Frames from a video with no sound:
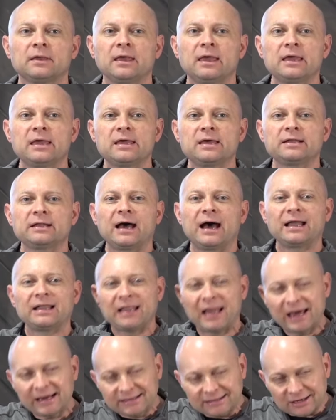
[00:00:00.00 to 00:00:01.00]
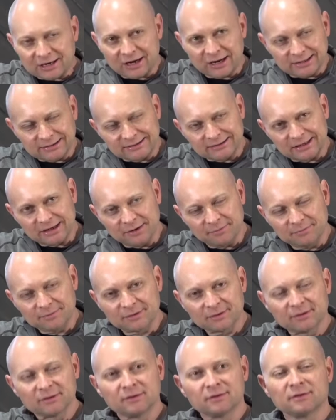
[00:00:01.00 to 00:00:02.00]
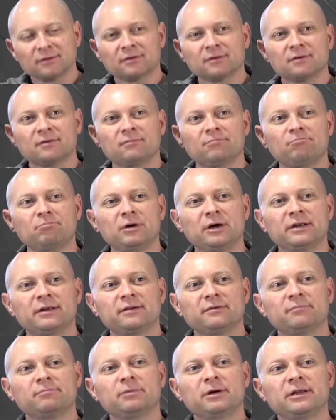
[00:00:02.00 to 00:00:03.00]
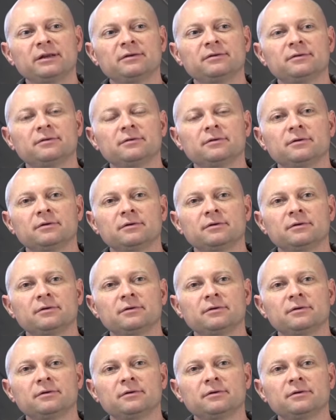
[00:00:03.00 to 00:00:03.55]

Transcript: And I like the concept, but but